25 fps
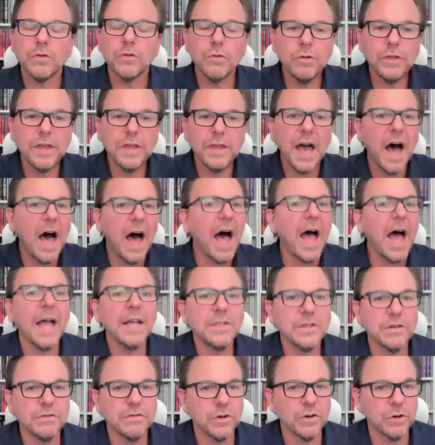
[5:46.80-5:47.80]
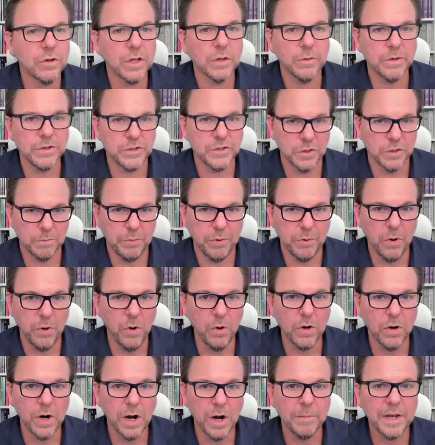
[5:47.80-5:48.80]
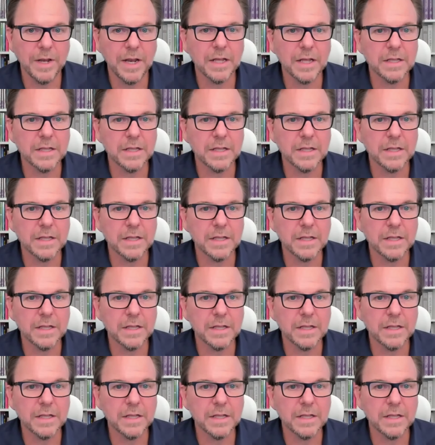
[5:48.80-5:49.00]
the eyes of neurolinguistic programming,